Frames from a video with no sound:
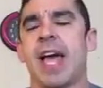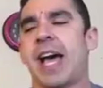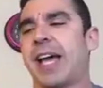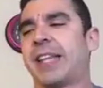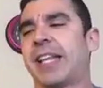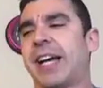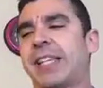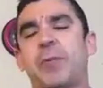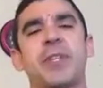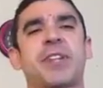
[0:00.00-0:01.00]
And
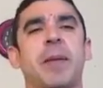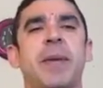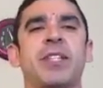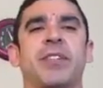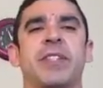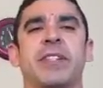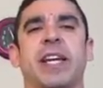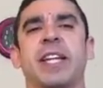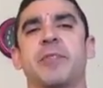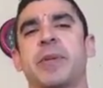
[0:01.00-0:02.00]
the reason I mentioned this
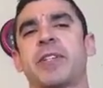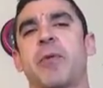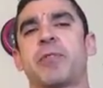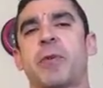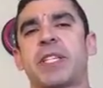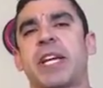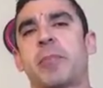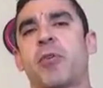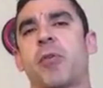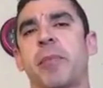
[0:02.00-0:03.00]
again is because I was watching a
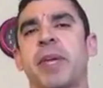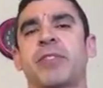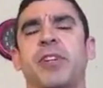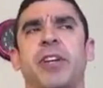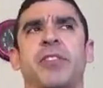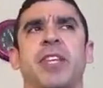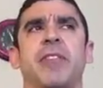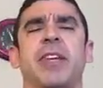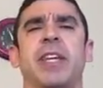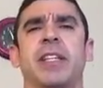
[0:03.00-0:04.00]
program yesterday on
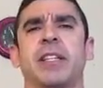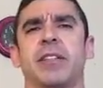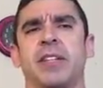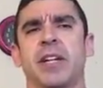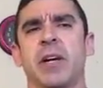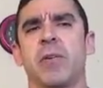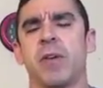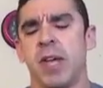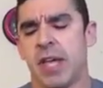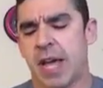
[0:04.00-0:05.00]
TV, and,
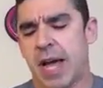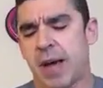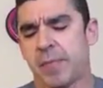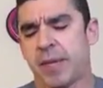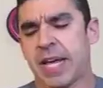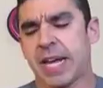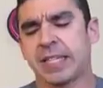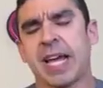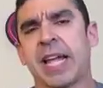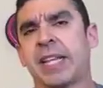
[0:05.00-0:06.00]
it had
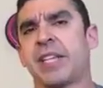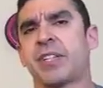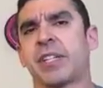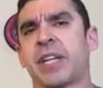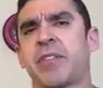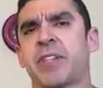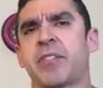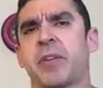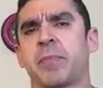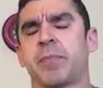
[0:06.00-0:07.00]
a dietitian giving
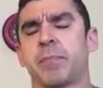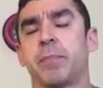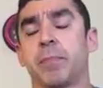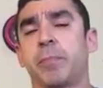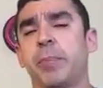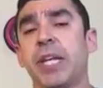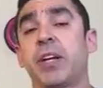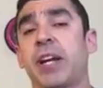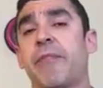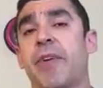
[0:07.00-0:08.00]
some pretty
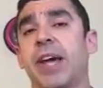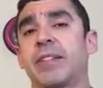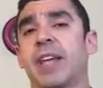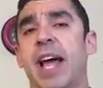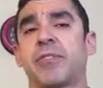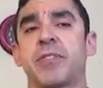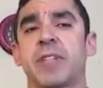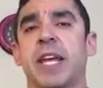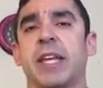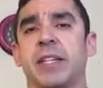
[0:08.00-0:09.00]
good advice. I have to
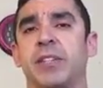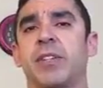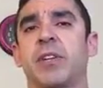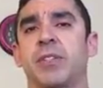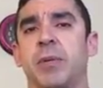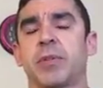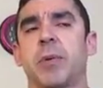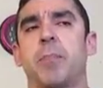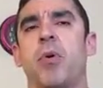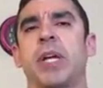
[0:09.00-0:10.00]
say, she was
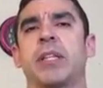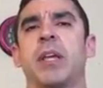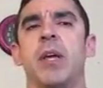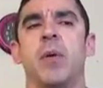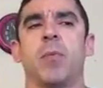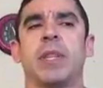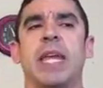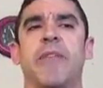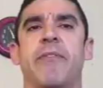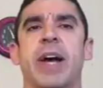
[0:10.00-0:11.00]
on point with
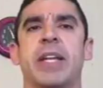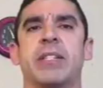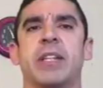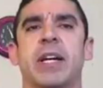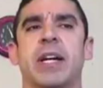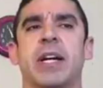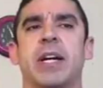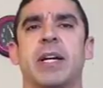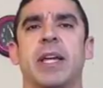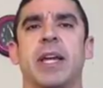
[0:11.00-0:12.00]
the advice
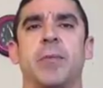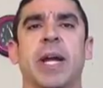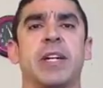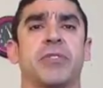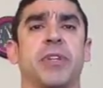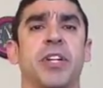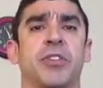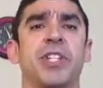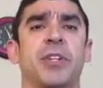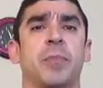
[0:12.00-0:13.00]
in regards to
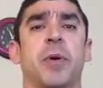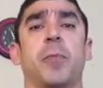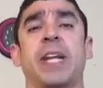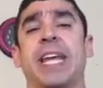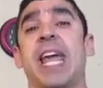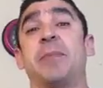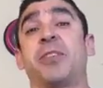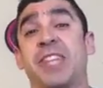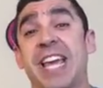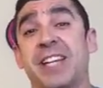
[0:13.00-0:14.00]
nutrition, but when it came
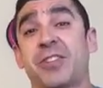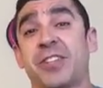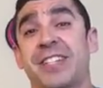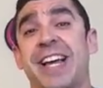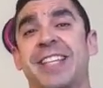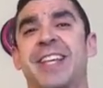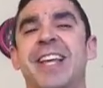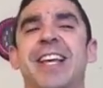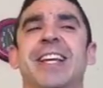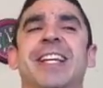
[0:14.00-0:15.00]
to the exercise,
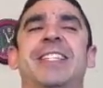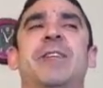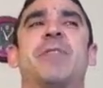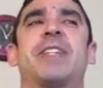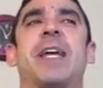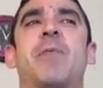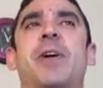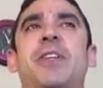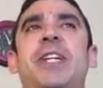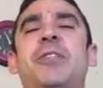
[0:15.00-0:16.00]
she was saying,
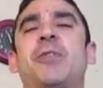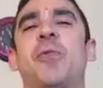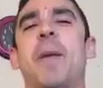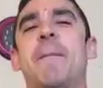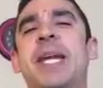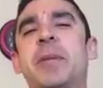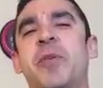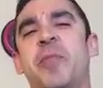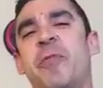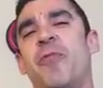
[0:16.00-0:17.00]
well, you need to do a
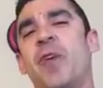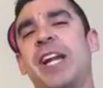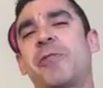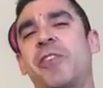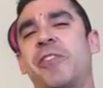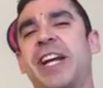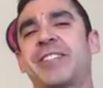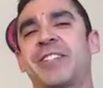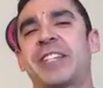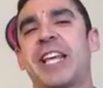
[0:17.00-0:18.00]
minimum of 1 hour of
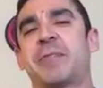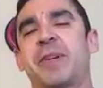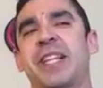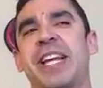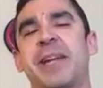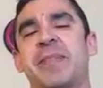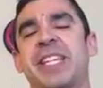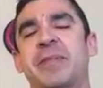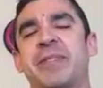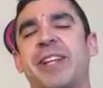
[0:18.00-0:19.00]
exercise per day. And I'm
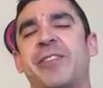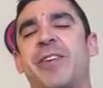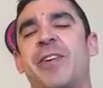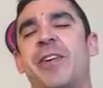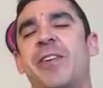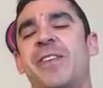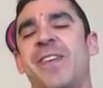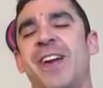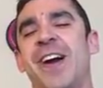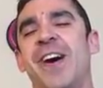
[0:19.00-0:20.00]
thinking to myself, oh
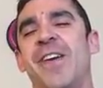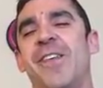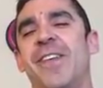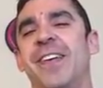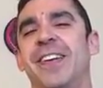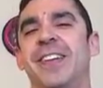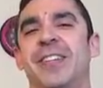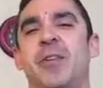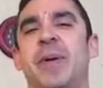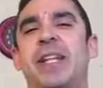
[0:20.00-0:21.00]
no,
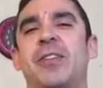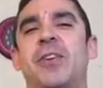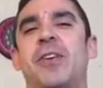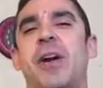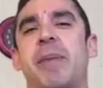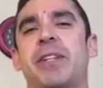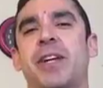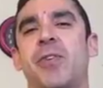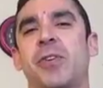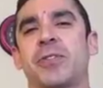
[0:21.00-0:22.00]
nobody told her about
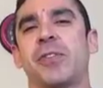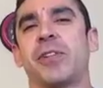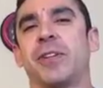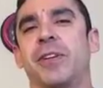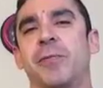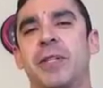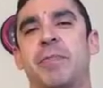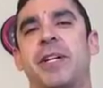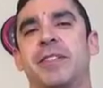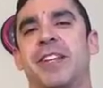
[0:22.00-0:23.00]
the cortisol
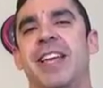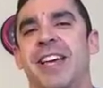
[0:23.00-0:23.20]
response.